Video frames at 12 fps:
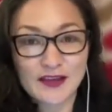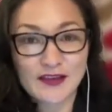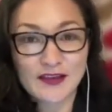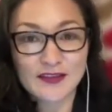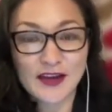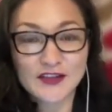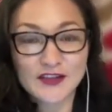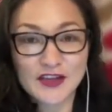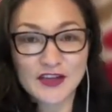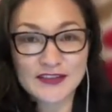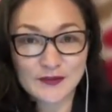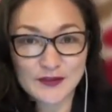that I
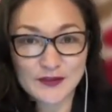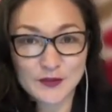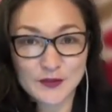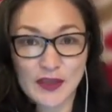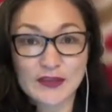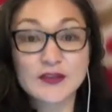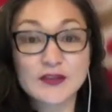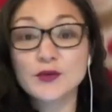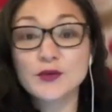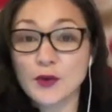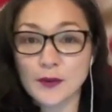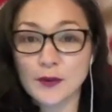checked out this week.
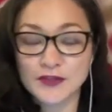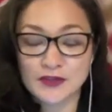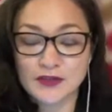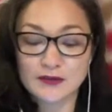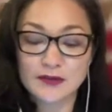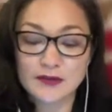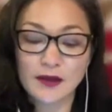New options.